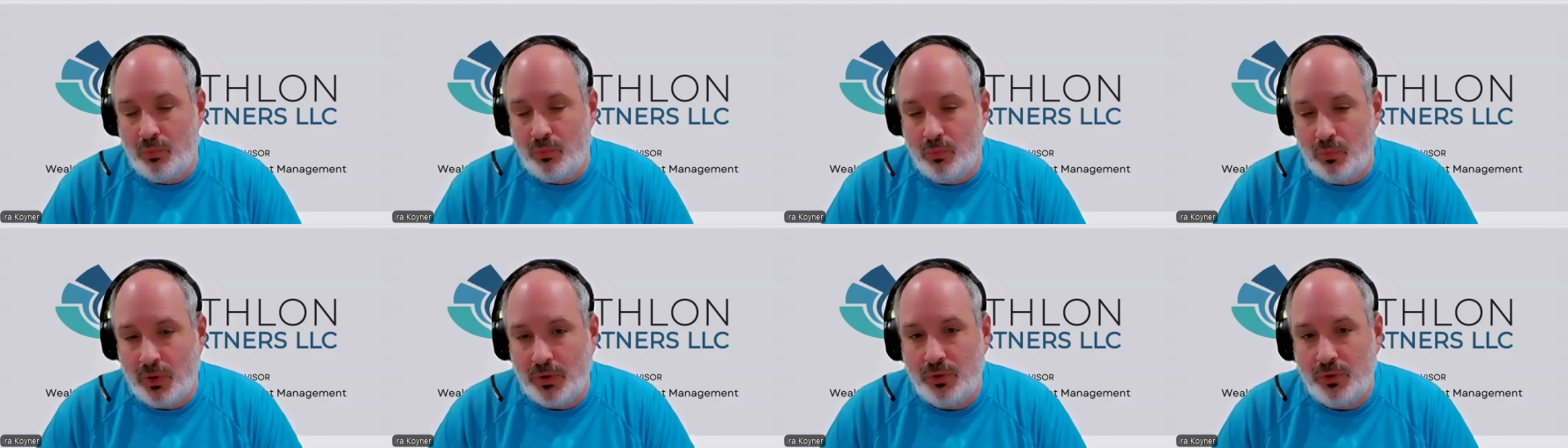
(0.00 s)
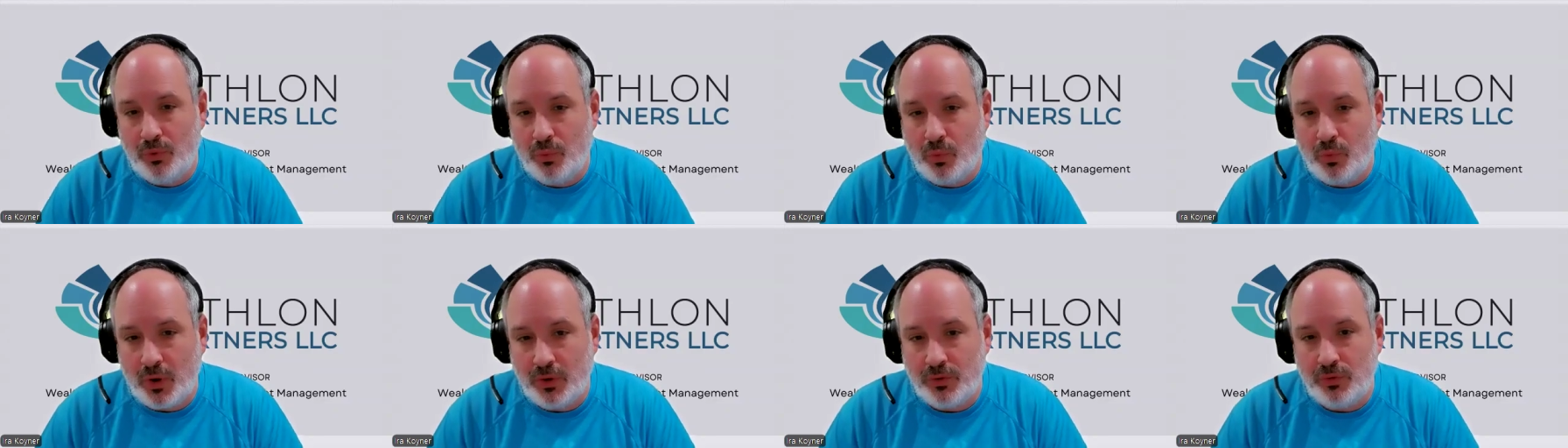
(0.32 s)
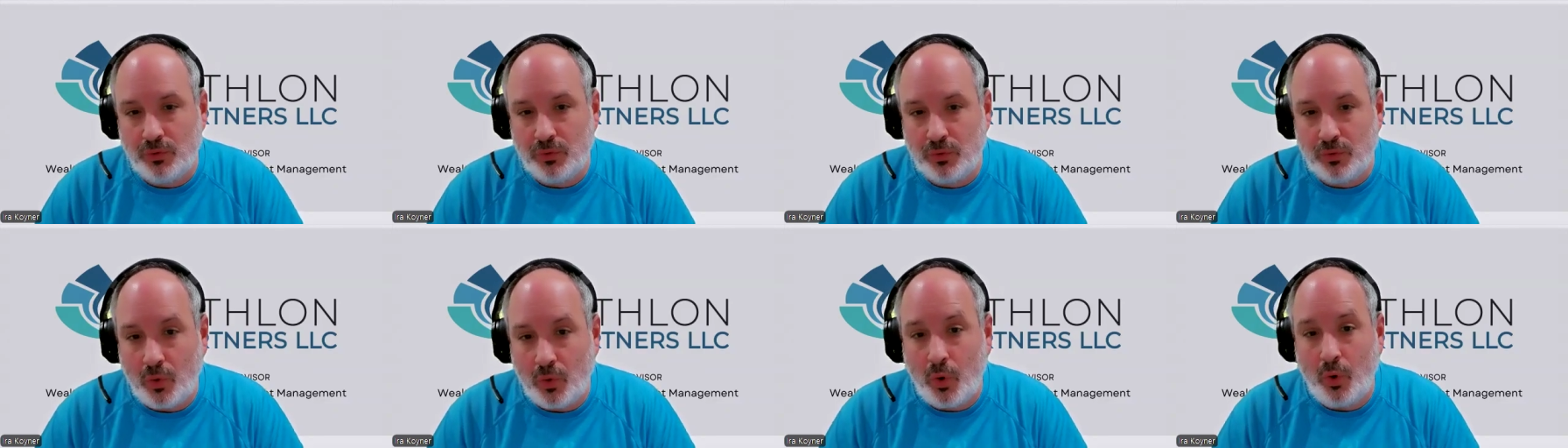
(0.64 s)
what you want
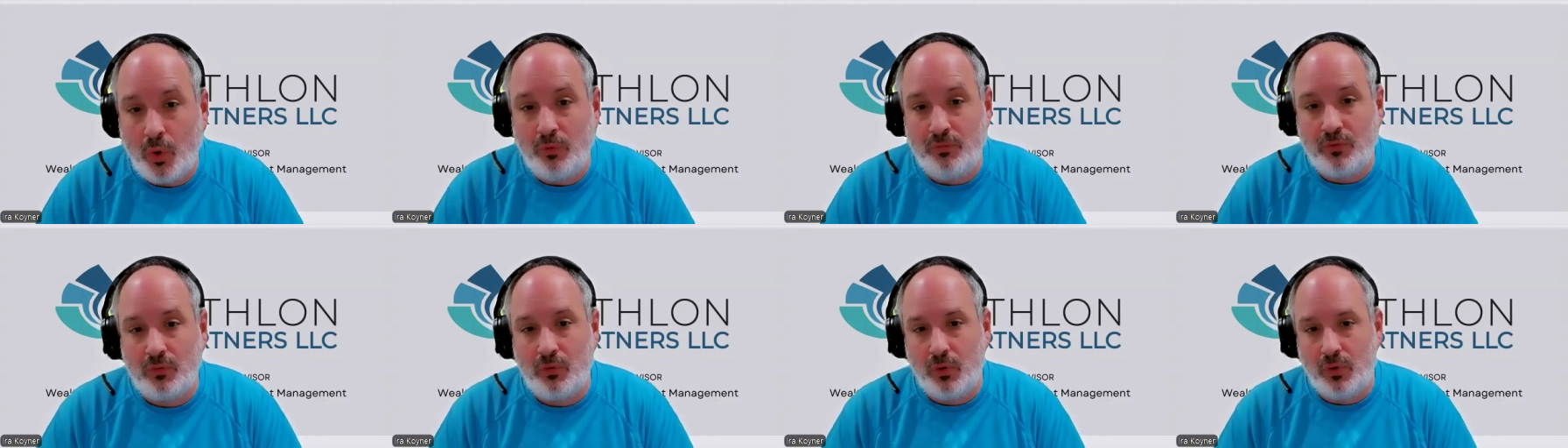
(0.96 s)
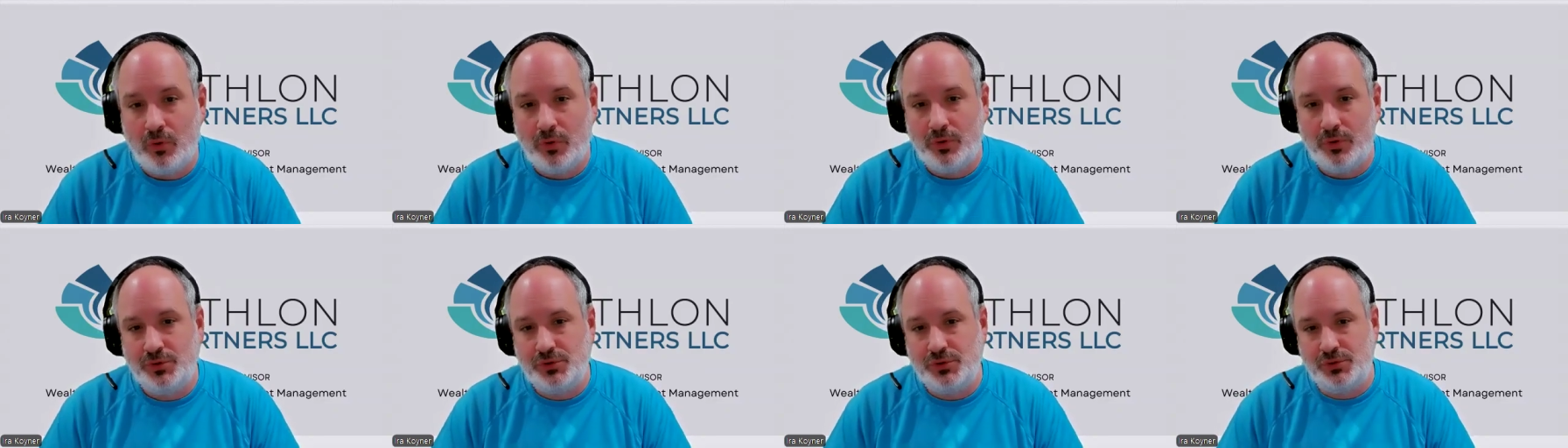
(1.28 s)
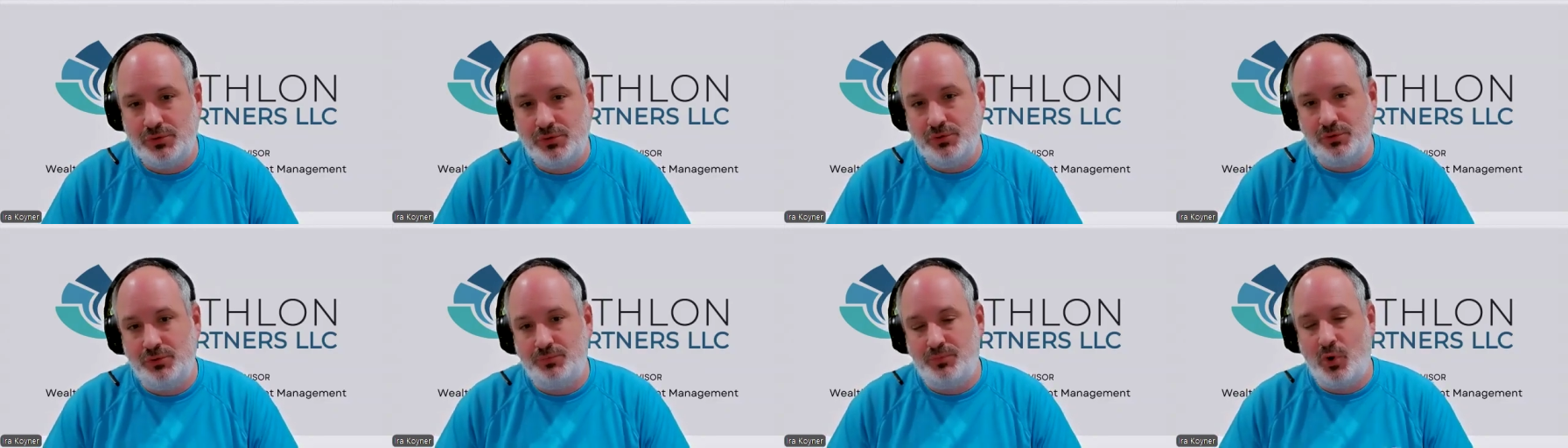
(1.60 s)
your overall
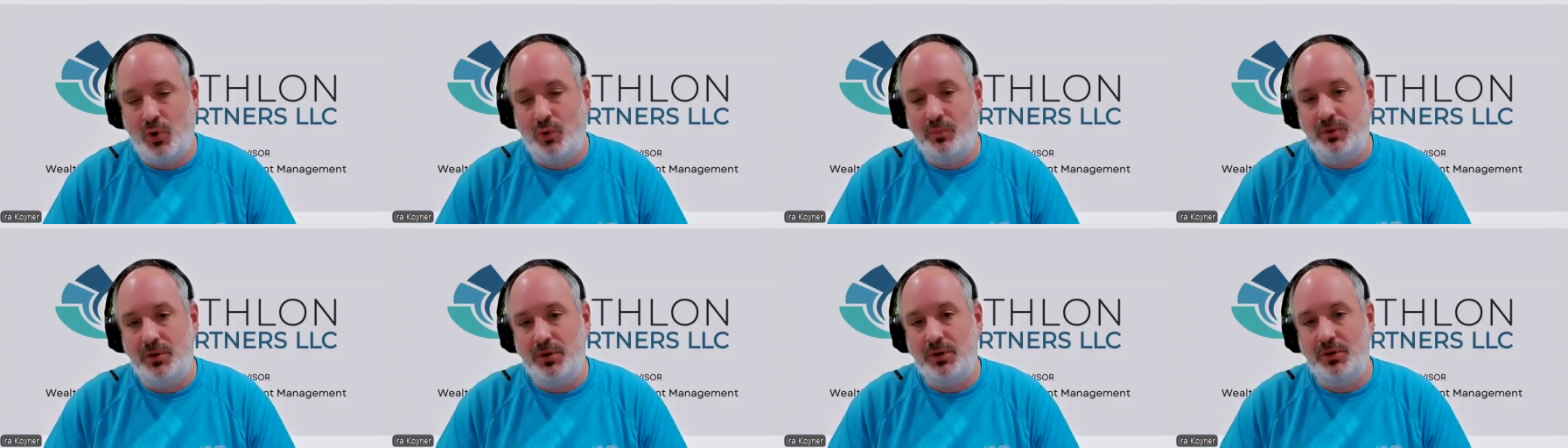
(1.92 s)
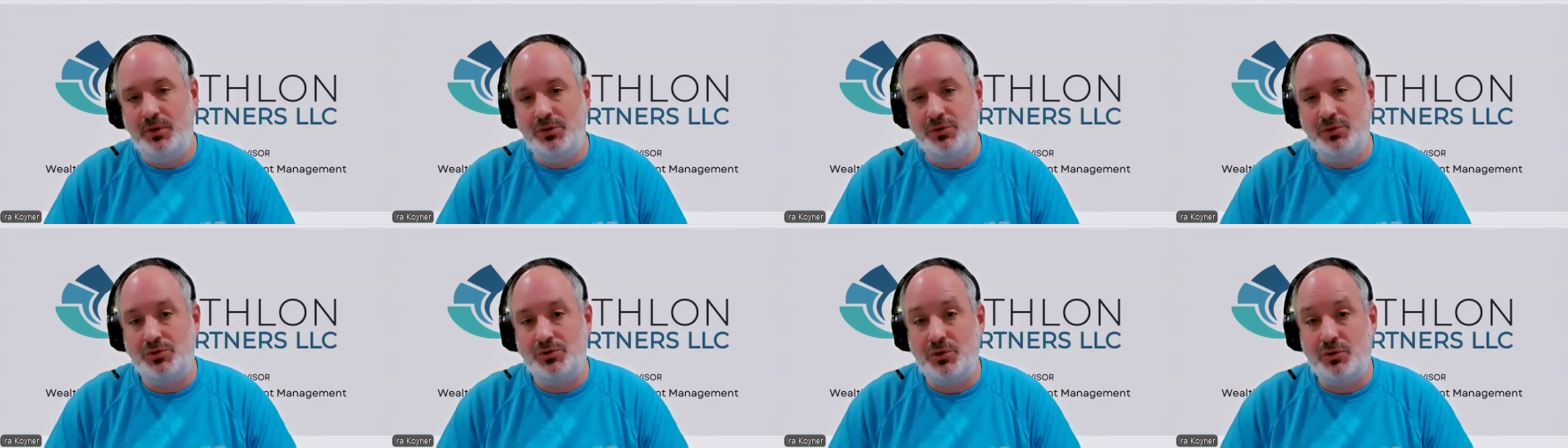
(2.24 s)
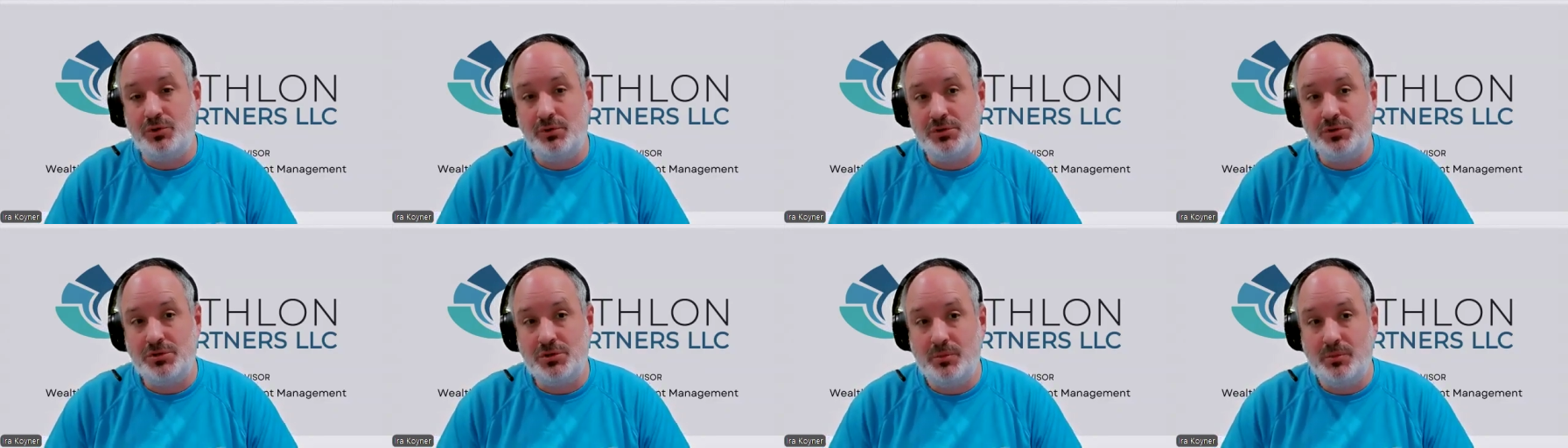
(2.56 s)
permanent
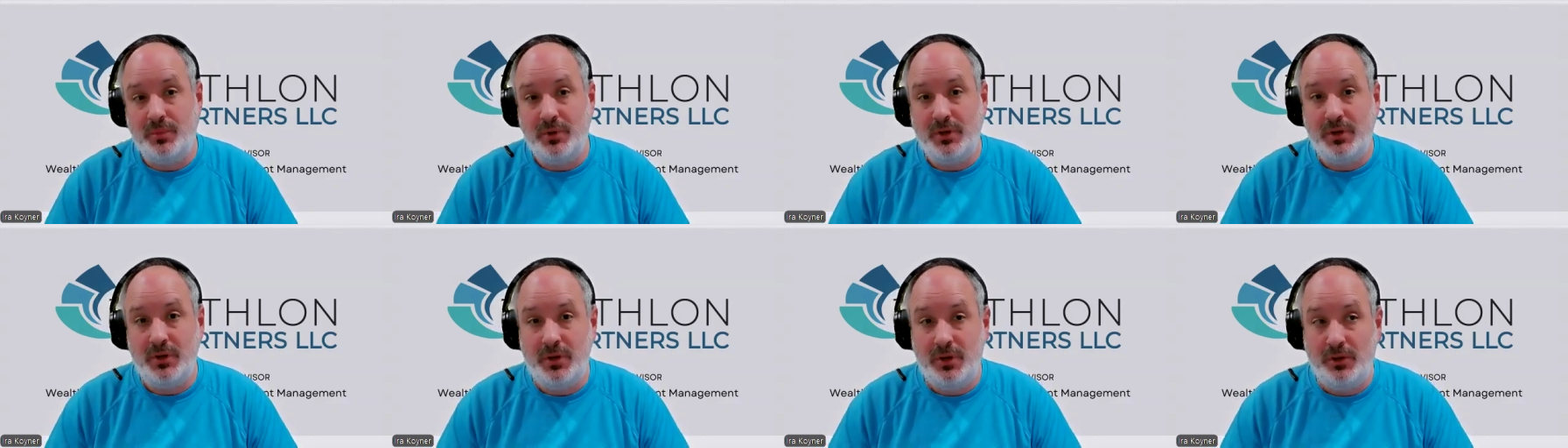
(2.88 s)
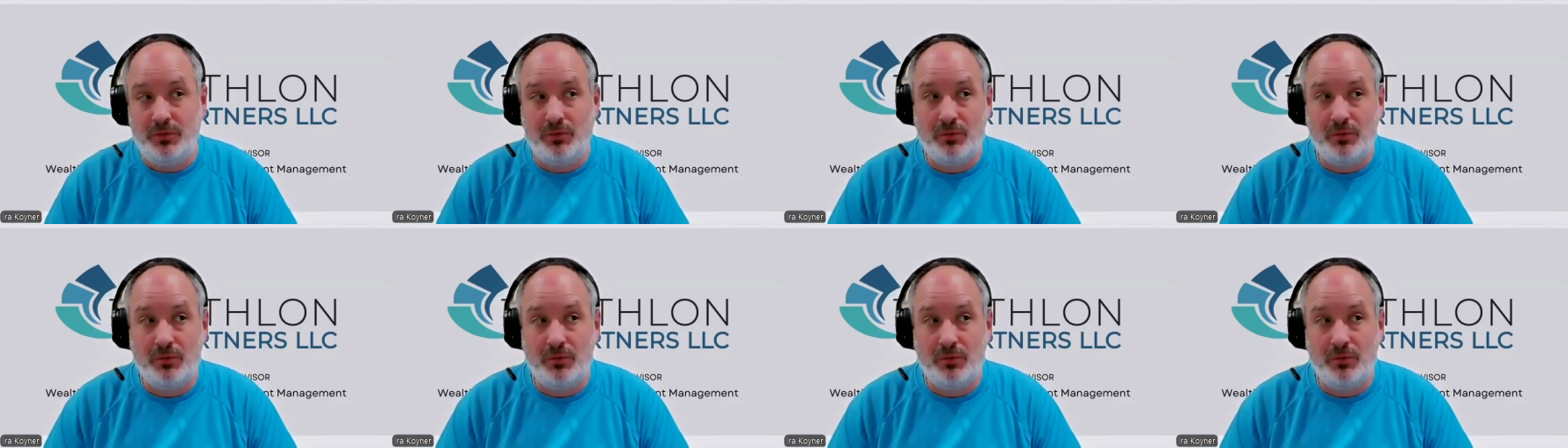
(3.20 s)
insurance to be,